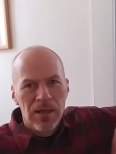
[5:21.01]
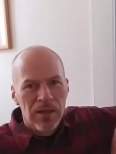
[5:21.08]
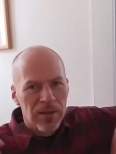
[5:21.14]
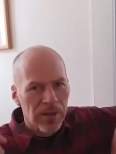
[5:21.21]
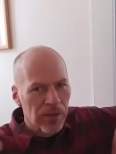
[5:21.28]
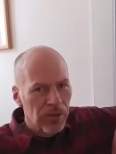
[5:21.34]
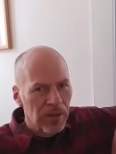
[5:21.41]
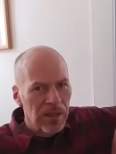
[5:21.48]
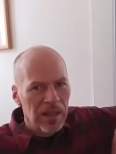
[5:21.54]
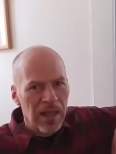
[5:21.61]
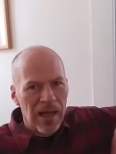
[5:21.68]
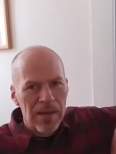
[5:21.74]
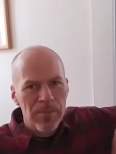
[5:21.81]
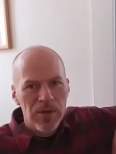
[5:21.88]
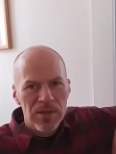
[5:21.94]
They're good
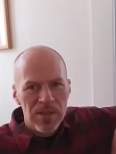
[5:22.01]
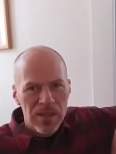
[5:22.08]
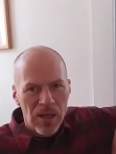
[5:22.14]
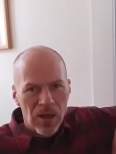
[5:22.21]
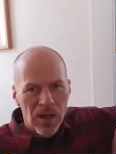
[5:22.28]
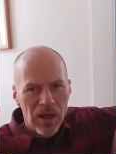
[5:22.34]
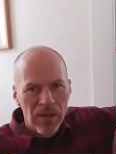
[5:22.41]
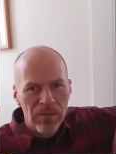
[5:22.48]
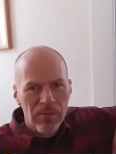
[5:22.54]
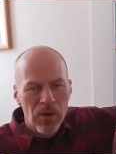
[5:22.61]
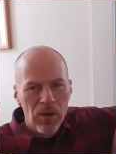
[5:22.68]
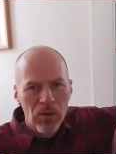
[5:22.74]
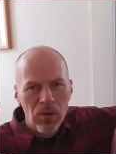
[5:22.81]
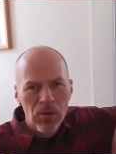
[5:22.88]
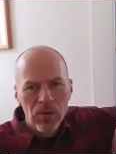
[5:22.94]
climbers on the
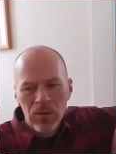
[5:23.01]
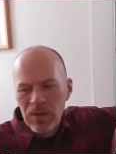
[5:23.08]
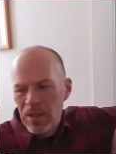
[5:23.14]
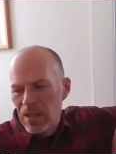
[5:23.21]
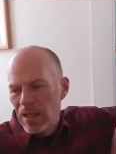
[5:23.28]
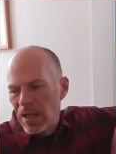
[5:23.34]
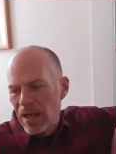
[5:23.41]
whole.